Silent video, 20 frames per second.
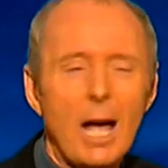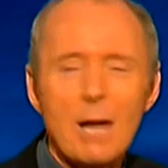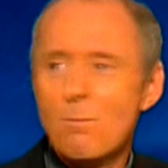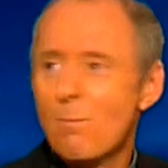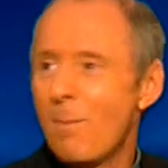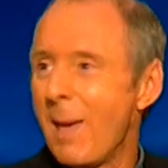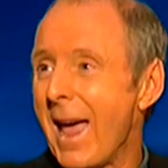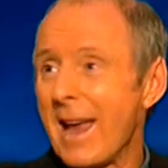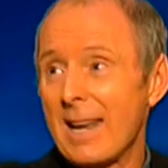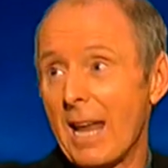
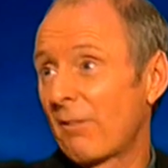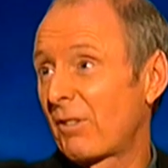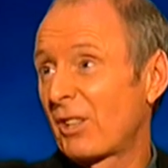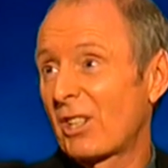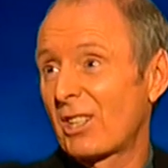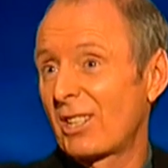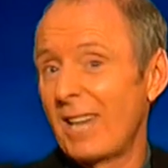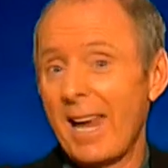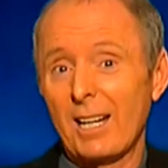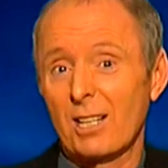And men have
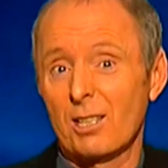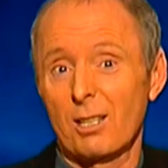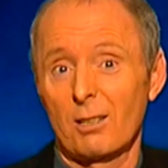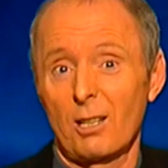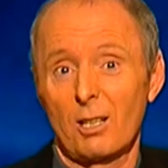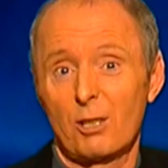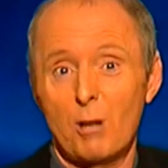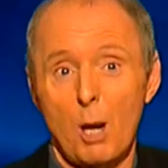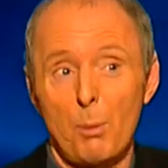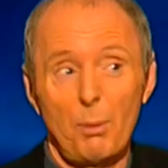sex
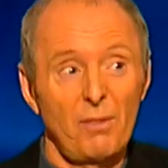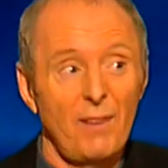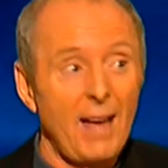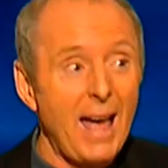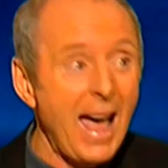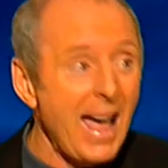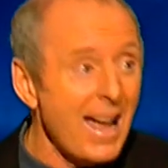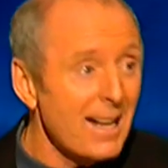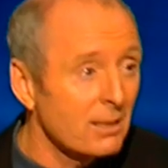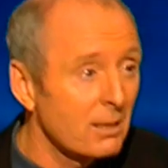at the drop of a
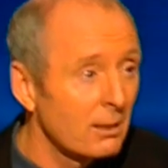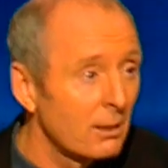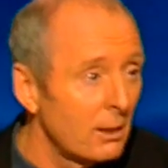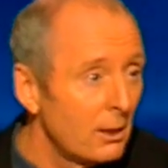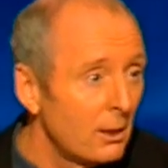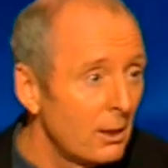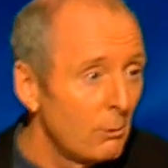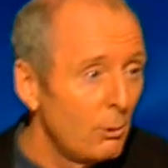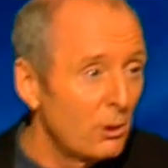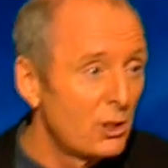hat,
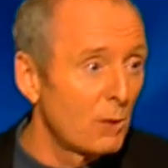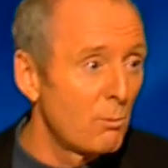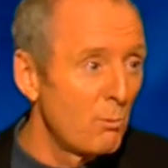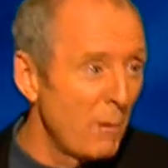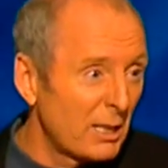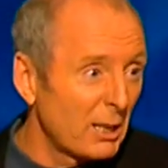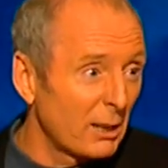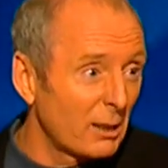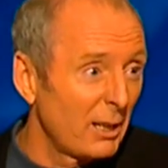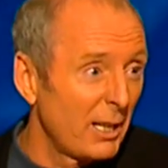which
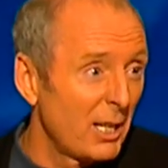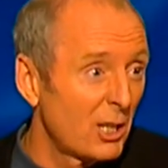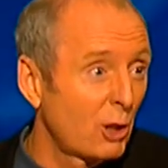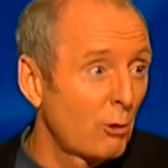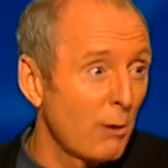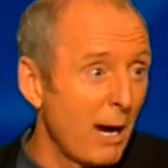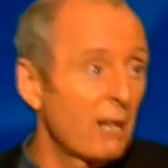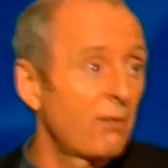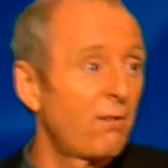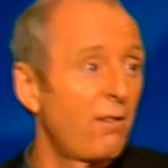admittedly is
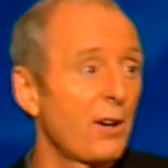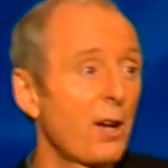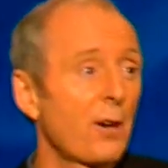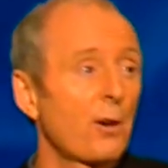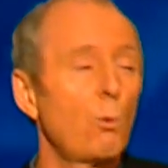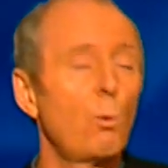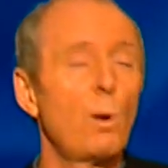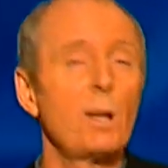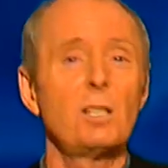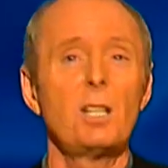great fun
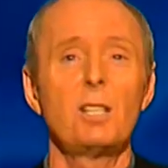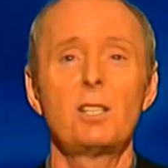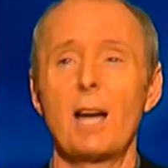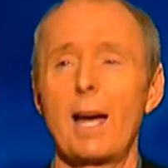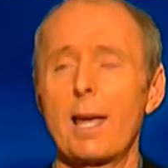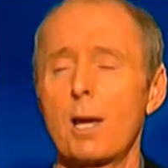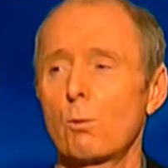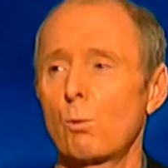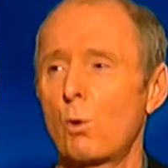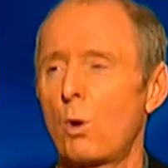on a windy
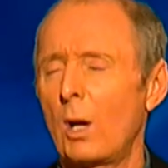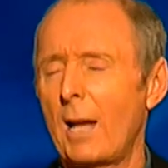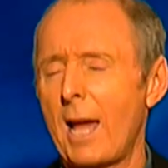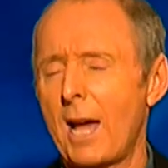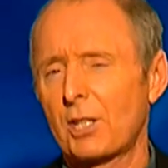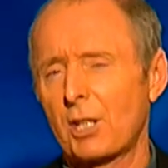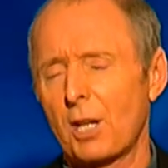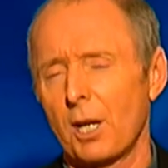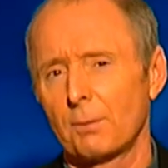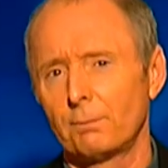day at Royal
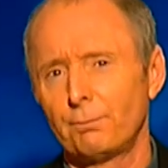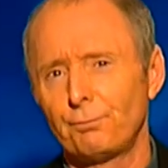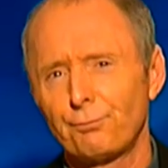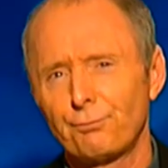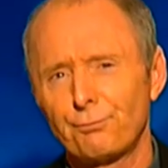Ascot.